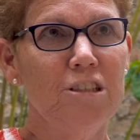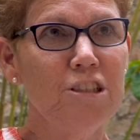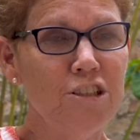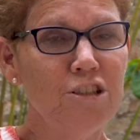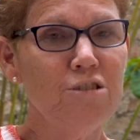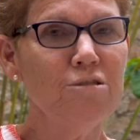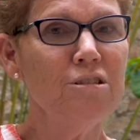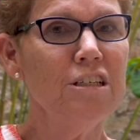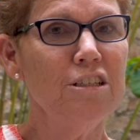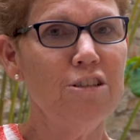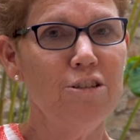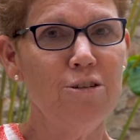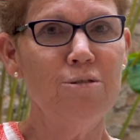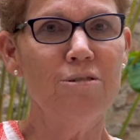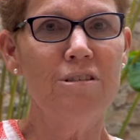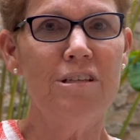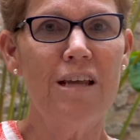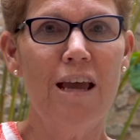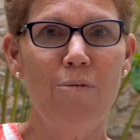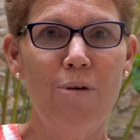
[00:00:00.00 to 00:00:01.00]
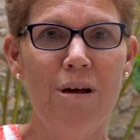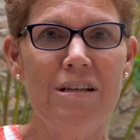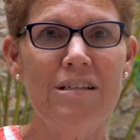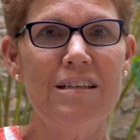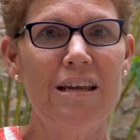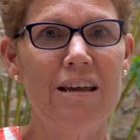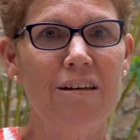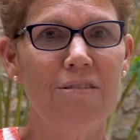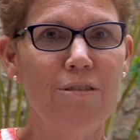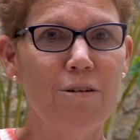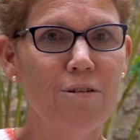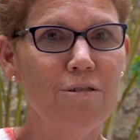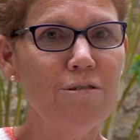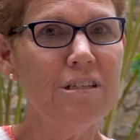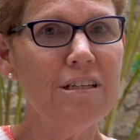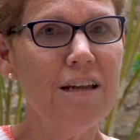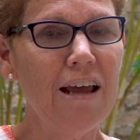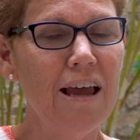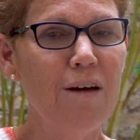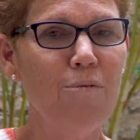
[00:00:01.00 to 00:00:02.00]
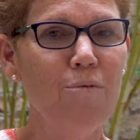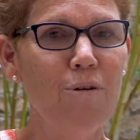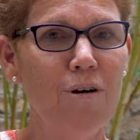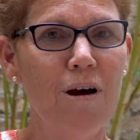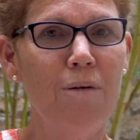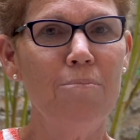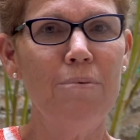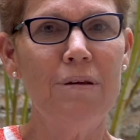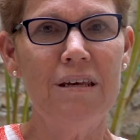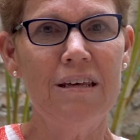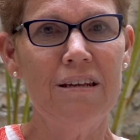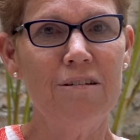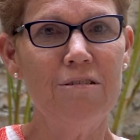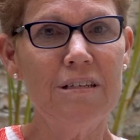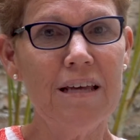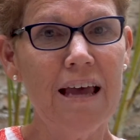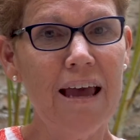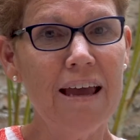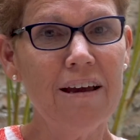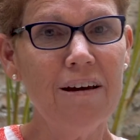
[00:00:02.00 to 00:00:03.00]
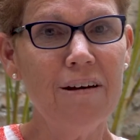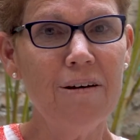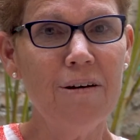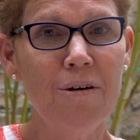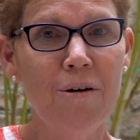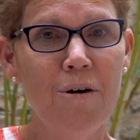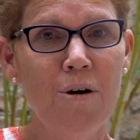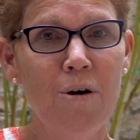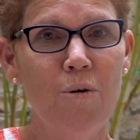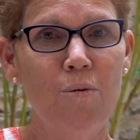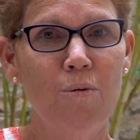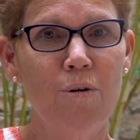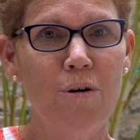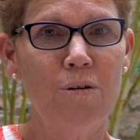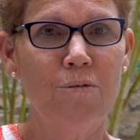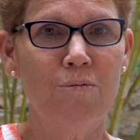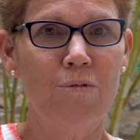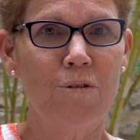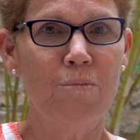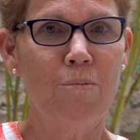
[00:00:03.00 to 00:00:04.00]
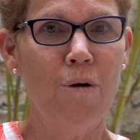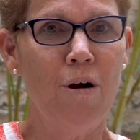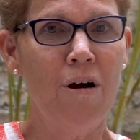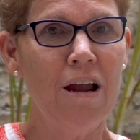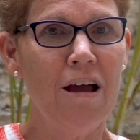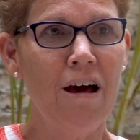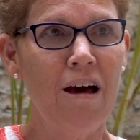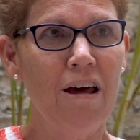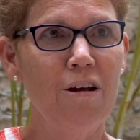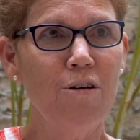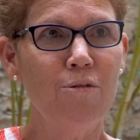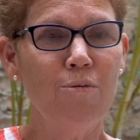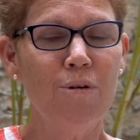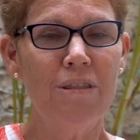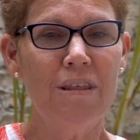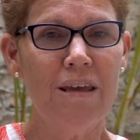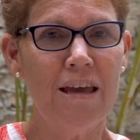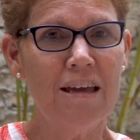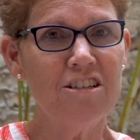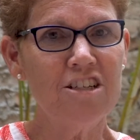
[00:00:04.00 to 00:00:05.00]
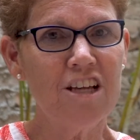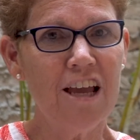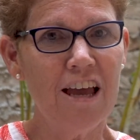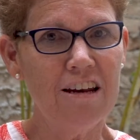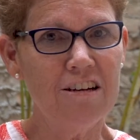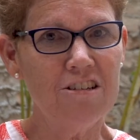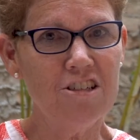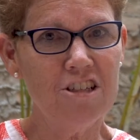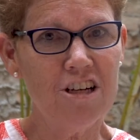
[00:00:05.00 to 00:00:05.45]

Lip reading: It's usually Tuesday, Wednesday, and Thursday. We're up in Hinotega working with Mariano, with the Educated